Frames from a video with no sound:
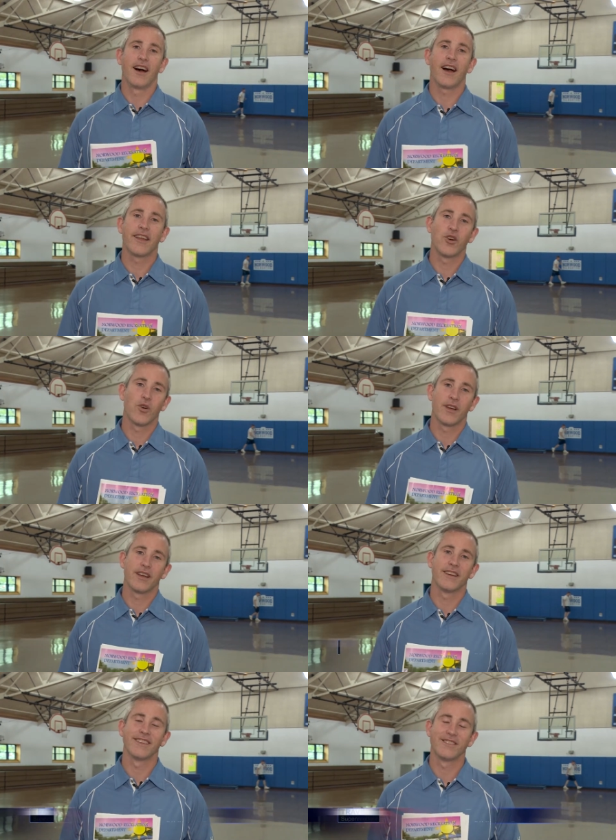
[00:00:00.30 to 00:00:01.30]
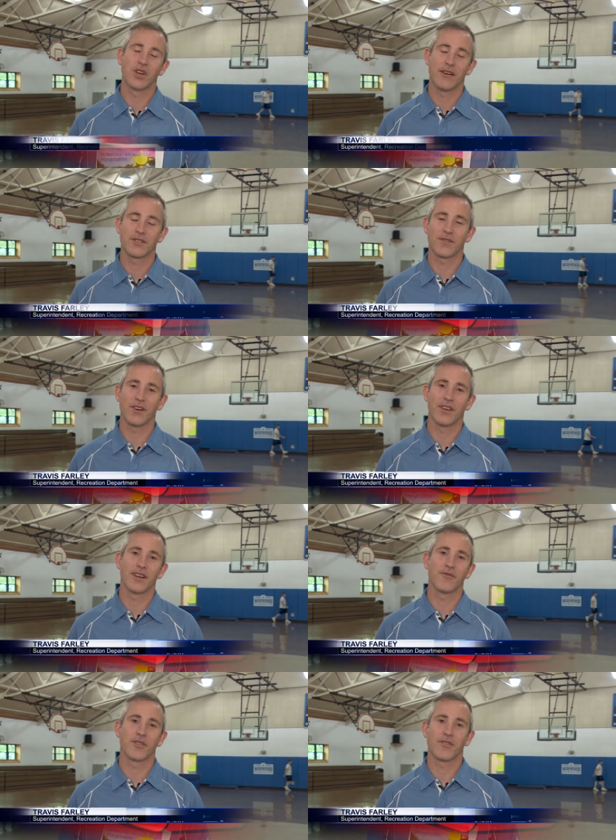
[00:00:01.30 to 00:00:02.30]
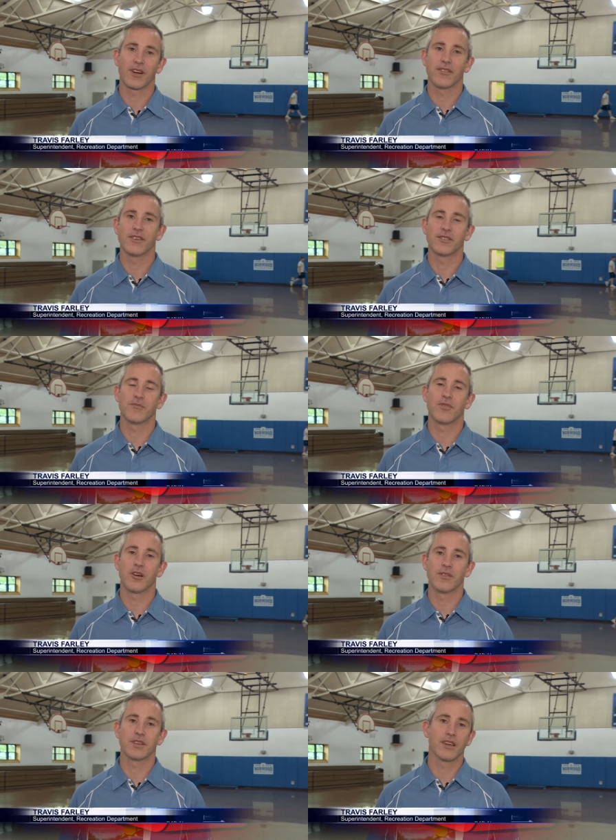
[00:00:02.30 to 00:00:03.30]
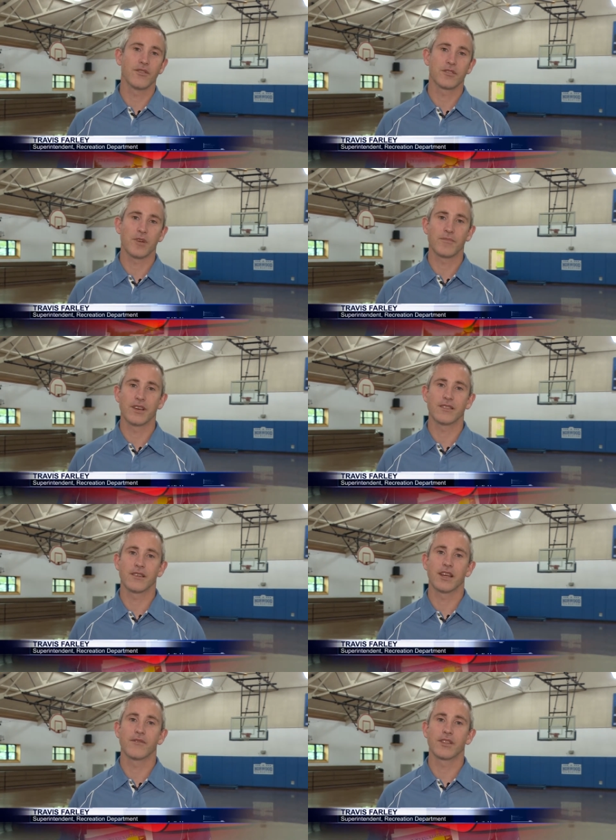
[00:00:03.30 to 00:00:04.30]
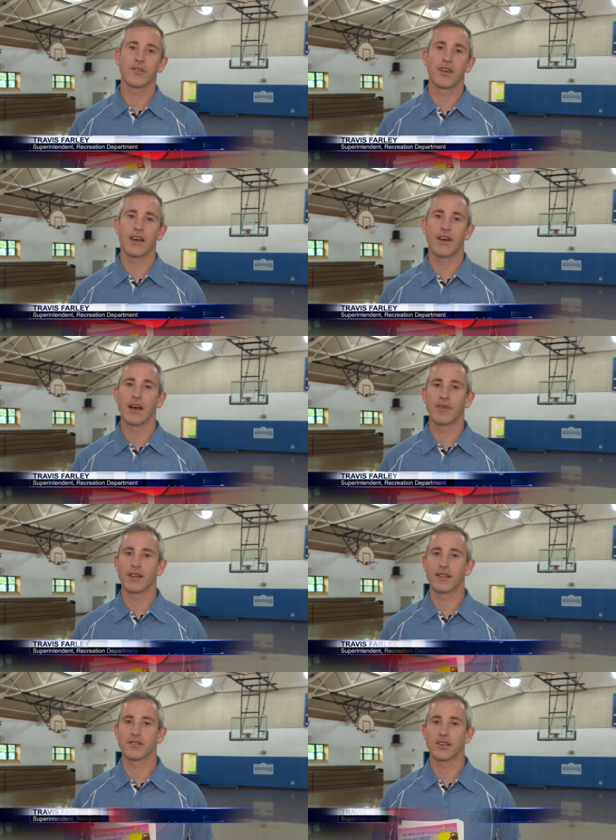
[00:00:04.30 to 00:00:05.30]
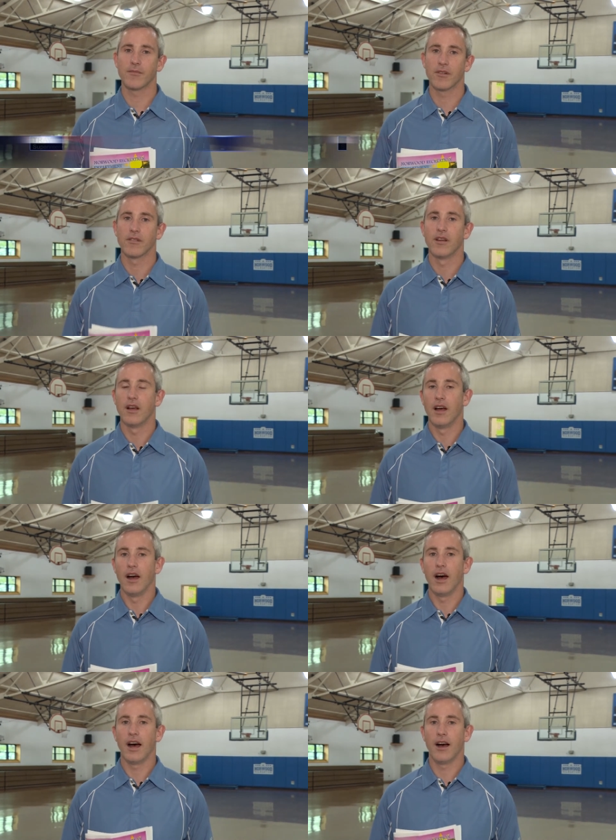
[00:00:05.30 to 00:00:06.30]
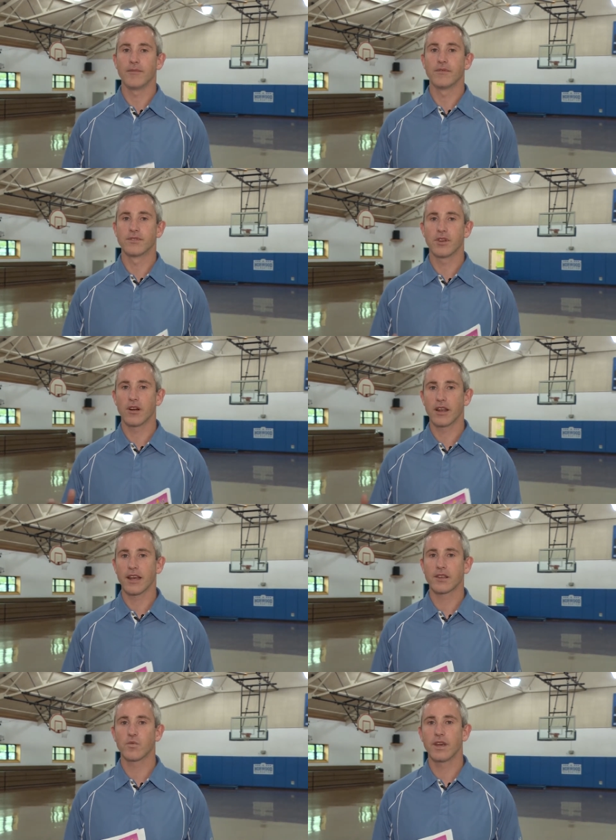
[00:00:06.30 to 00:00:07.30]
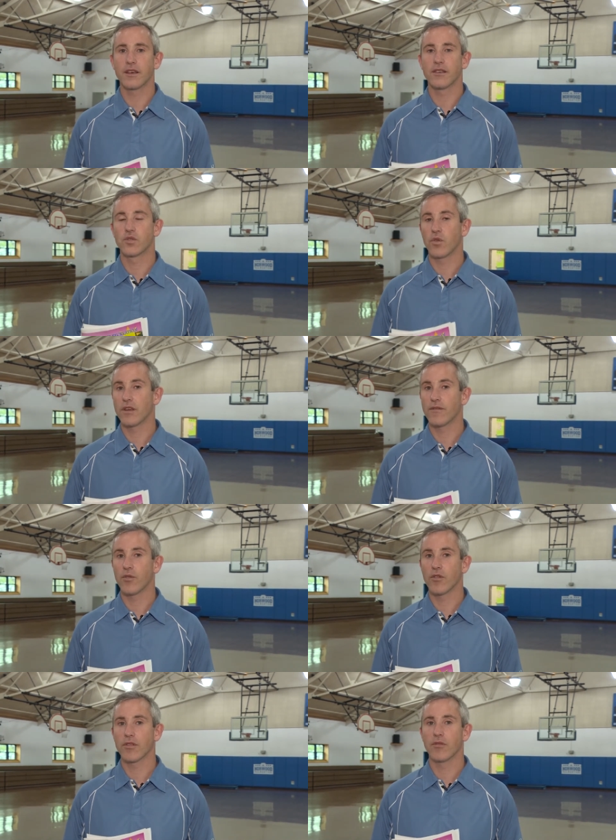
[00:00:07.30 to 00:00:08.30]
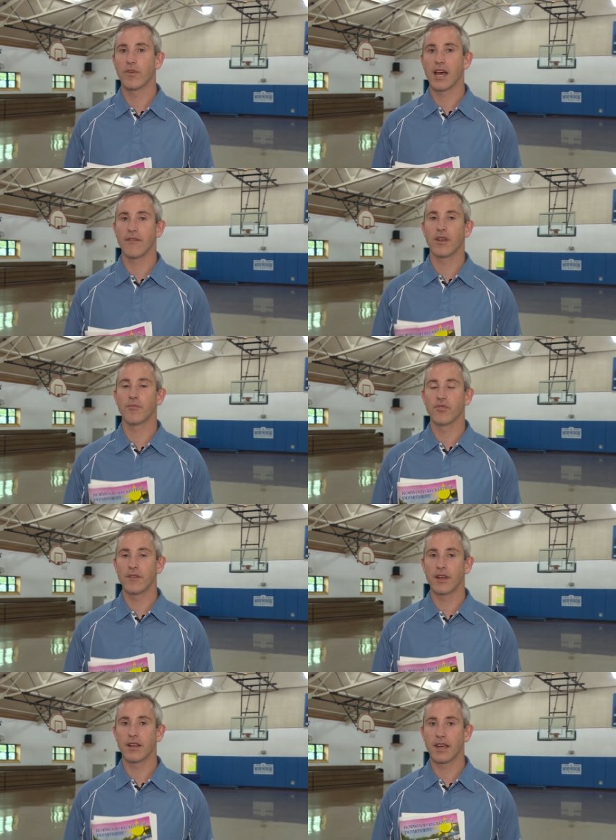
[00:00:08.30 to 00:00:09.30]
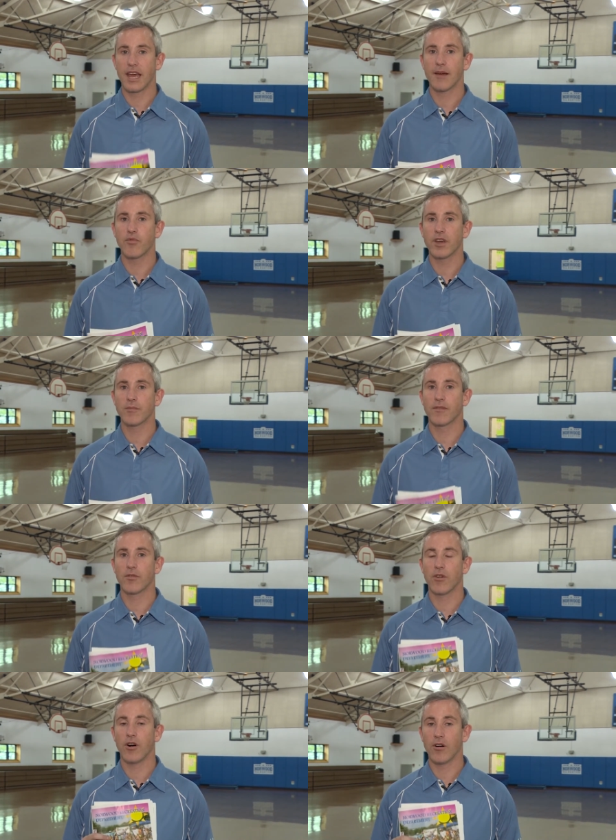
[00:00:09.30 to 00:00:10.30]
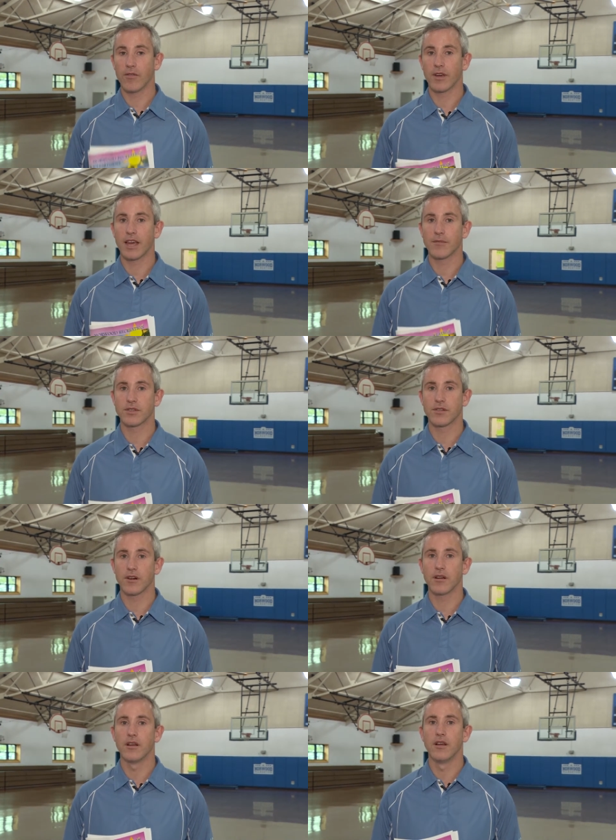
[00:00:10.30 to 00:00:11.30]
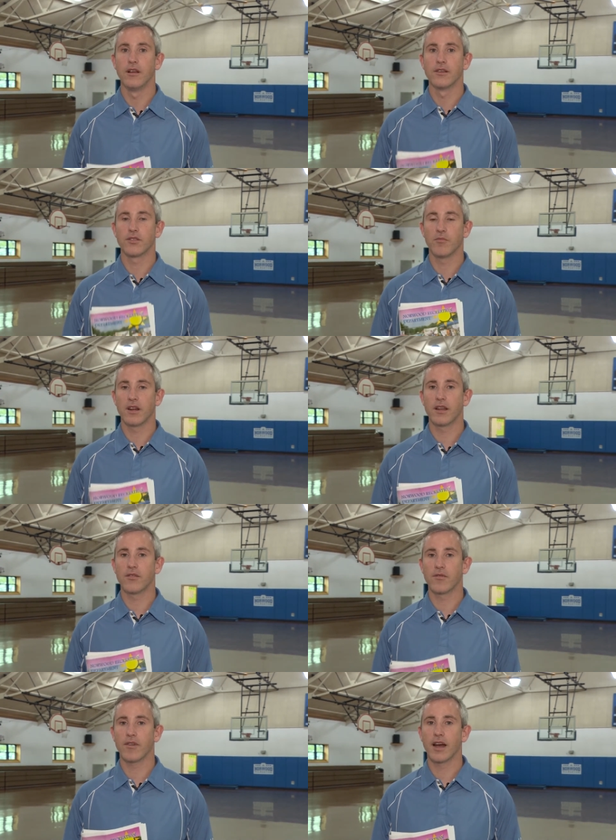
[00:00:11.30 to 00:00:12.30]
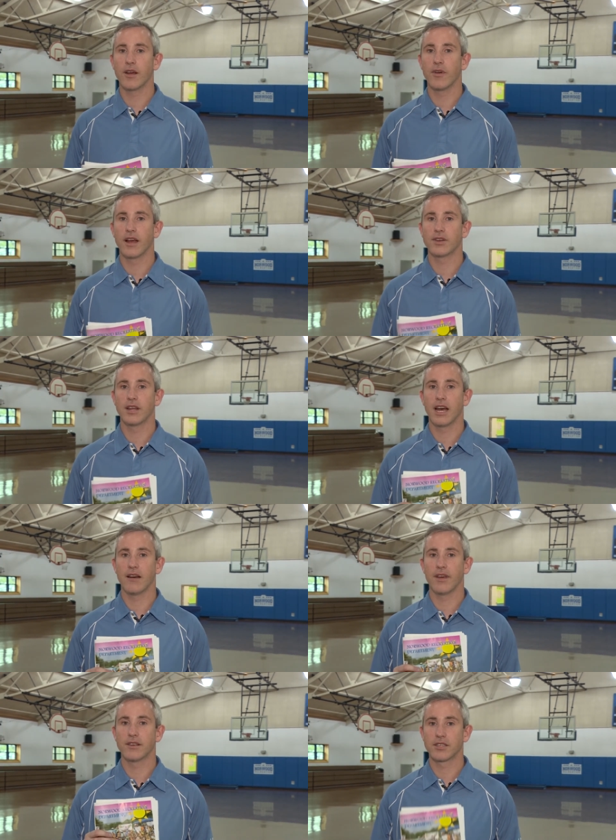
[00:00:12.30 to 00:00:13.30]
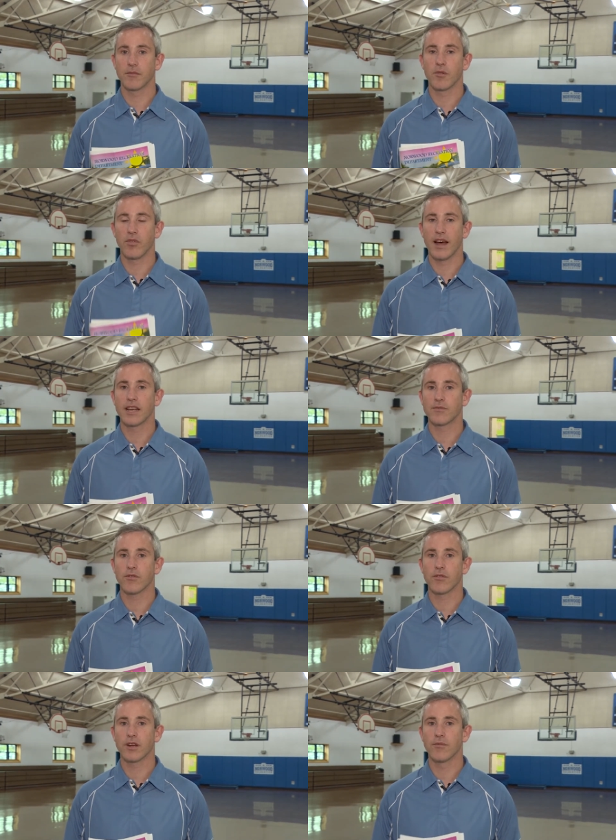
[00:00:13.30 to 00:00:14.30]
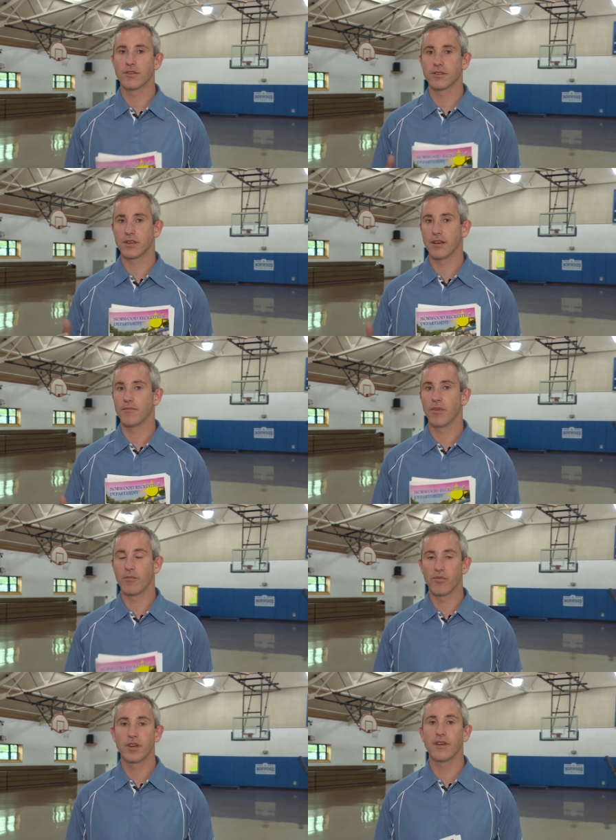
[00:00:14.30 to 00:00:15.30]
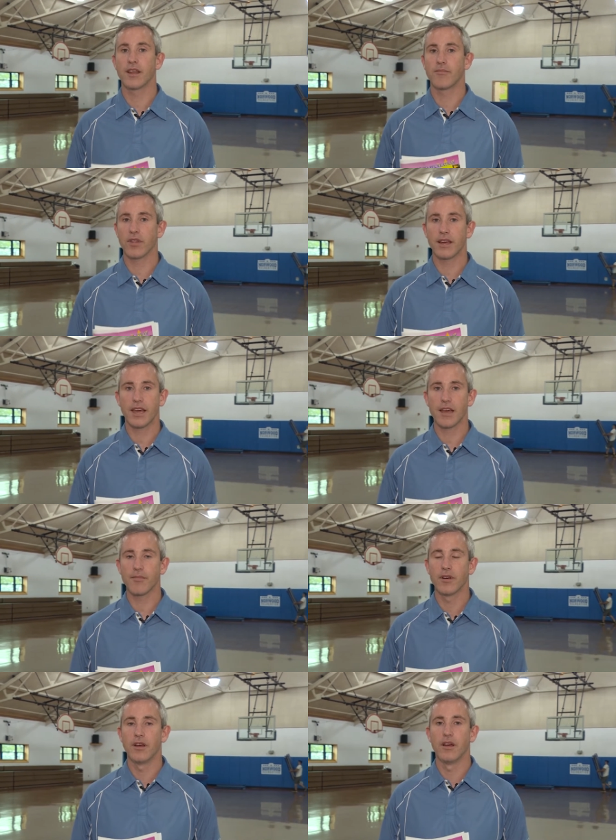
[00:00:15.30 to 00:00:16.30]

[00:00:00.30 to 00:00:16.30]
Hi Nord, Travis Farley here with the Recreation Department to give you some updates on everything we have happening this summer. Uh, starting next week, the 24th, we have an abbreviated camp week before all of our camps start. So Monday through Friday, we actually have a summer blast program, which is a abbreviated play camp.